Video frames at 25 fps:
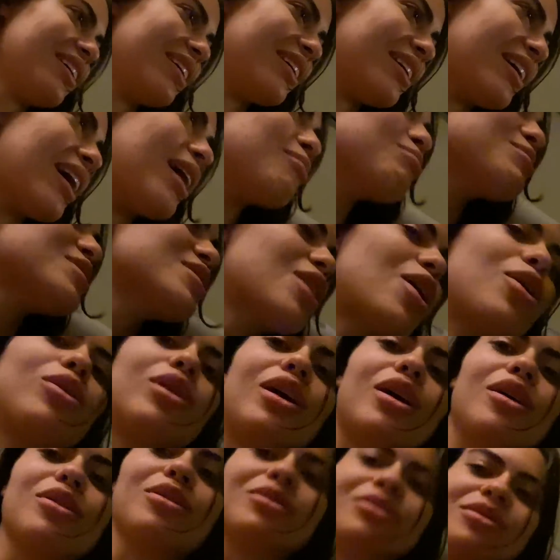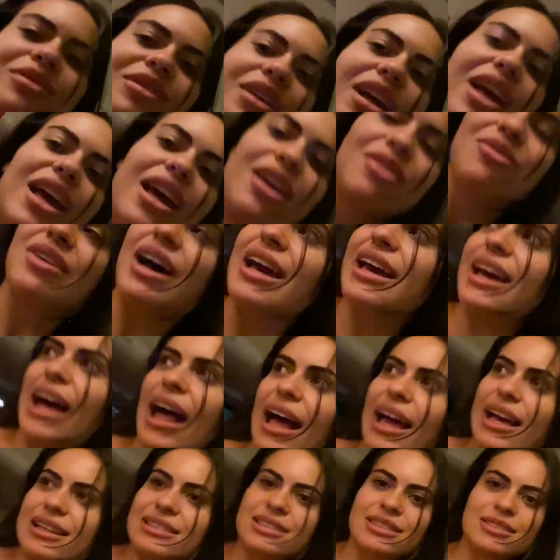I'm solo. Right,
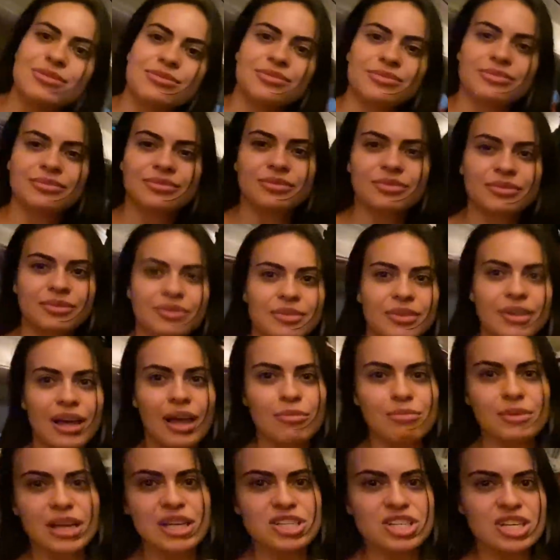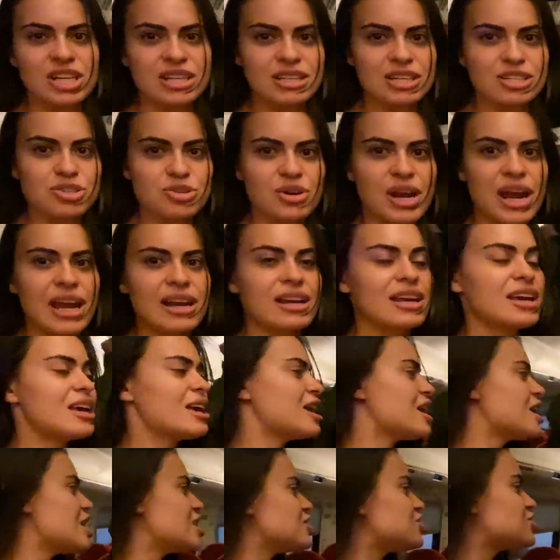guys. I'm literally in the train.
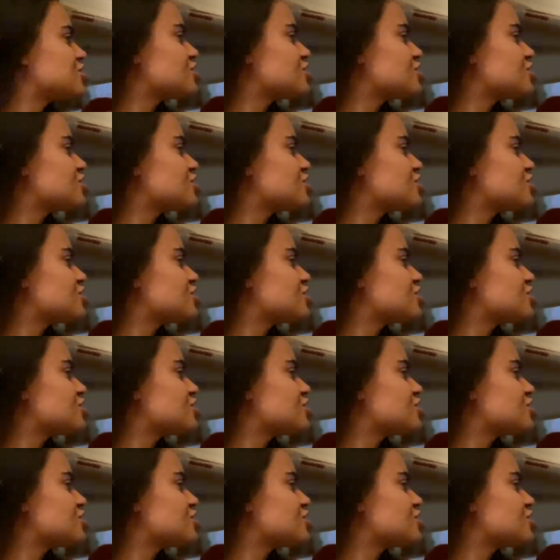It's